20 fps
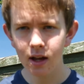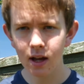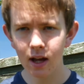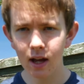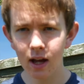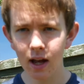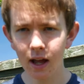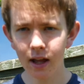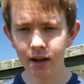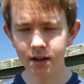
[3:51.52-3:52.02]

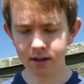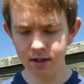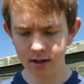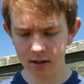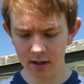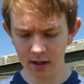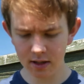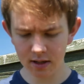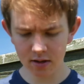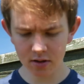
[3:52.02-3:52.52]
and
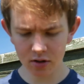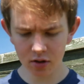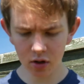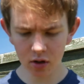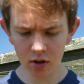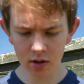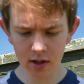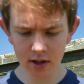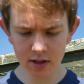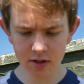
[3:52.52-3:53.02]
it's
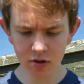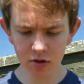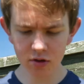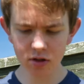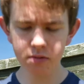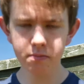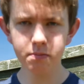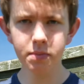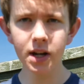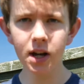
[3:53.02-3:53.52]
got
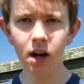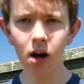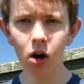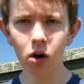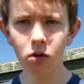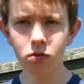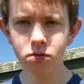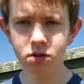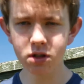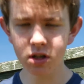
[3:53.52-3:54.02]
some bigger
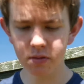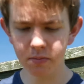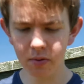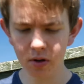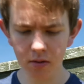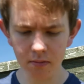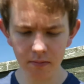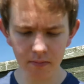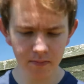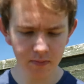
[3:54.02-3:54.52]
holes at the
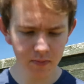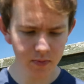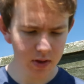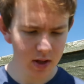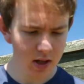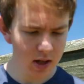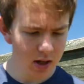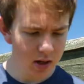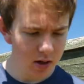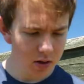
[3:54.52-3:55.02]
bottom,
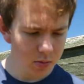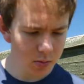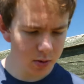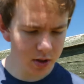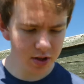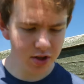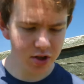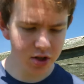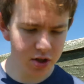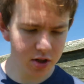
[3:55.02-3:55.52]

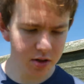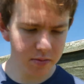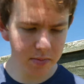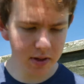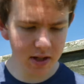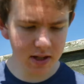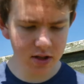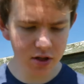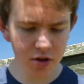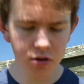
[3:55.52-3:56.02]
which
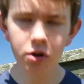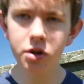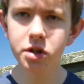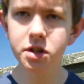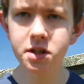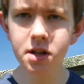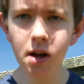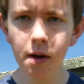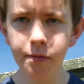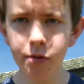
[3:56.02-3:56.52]
means you've got to
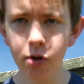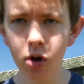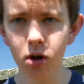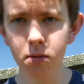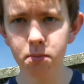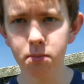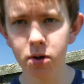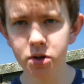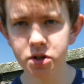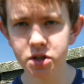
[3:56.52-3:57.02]
stuff the
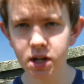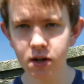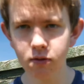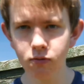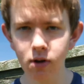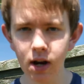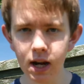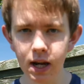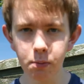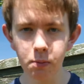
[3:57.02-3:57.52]
compost in
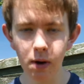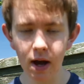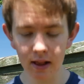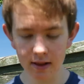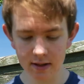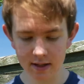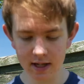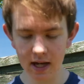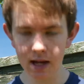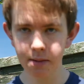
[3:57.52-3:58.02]
really well
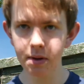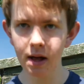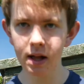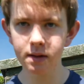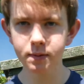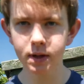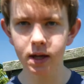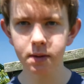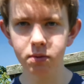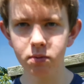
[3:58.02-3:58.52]
to
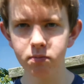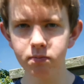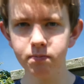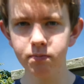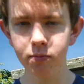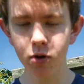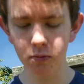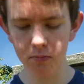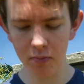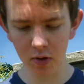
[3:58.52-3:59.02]
help keep the
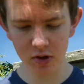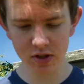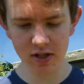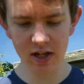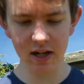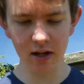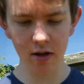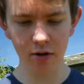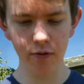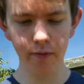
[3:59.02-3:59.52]
compost
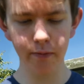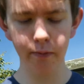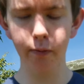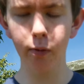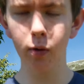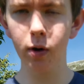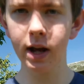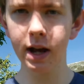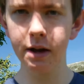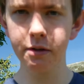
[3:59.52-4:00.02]
in from
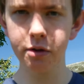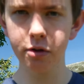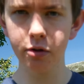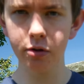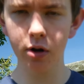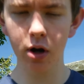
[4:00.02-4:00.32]
falling out through the